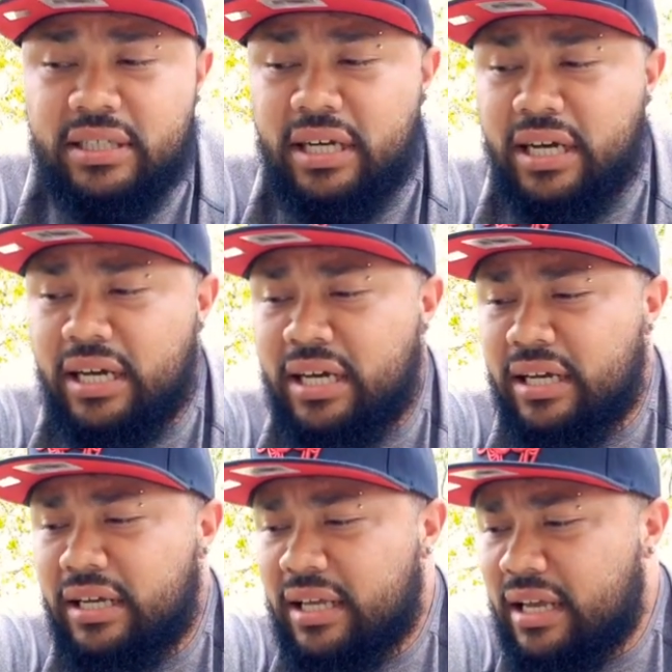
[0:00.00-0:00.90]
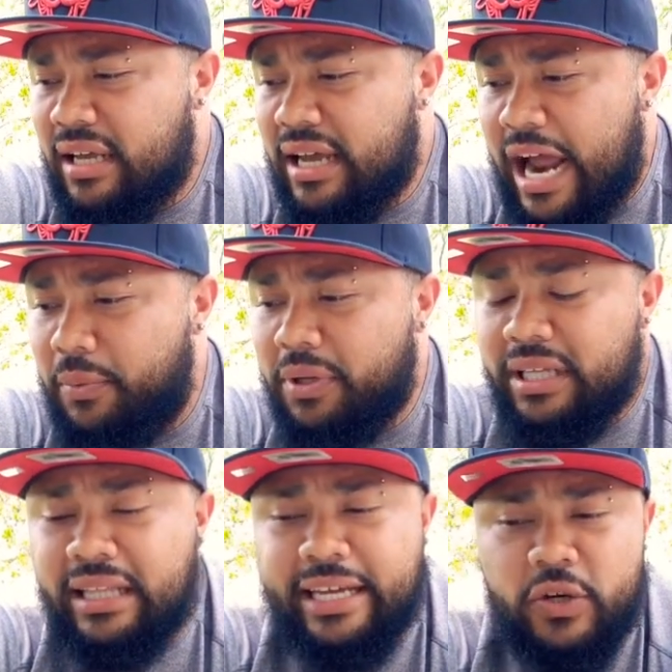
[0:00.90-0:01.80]
I
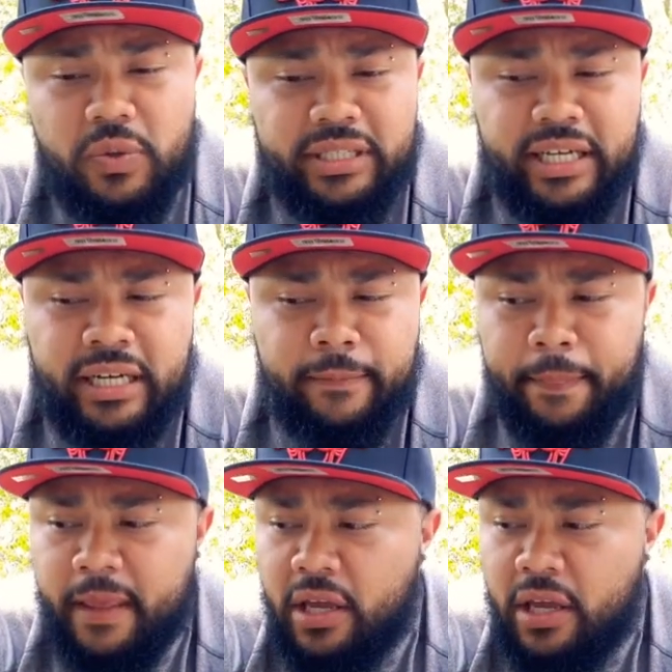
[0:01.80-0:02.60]
really like going there.